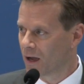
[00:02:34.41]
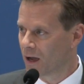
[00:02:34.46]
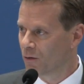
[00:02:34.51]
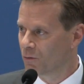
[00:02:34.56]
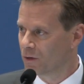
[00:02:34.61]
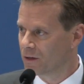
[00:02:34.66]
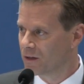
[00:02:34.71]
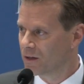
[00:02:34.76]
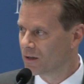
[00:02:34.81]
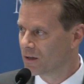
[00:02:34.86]
I
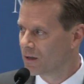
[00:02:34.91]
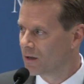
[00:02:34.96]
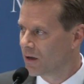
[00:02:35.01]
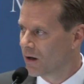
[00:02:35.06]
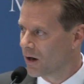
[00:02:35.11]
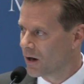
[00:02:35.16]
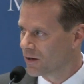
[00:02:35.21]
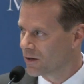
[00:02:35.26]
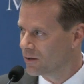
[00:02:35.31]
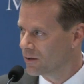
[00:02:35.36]
would
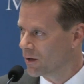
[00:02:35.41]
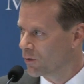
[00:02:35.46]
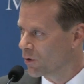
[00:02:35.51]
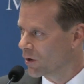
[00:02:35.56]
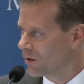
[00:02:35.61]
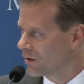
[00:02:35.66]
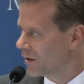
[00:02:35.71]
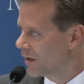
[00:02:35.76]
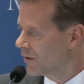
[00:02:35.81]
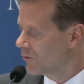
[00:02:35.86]
argue that
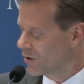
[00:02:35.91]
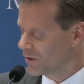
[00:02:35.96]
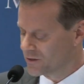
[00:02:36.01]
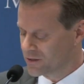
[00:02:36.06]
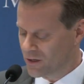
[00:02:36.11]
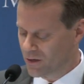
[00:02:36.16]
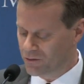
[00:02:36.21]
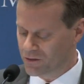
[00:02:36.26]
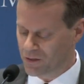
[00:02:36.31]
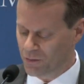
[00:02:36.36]
we only have
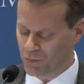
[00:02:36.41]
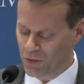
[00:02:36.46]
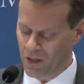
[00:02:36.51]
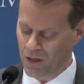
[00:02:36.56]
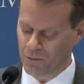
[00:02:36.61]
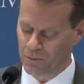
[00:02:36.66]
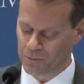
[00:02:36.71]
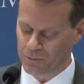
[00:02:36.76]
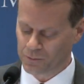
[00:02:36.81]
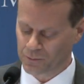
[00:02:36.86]
ourselves to
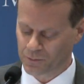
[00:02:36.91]
blame.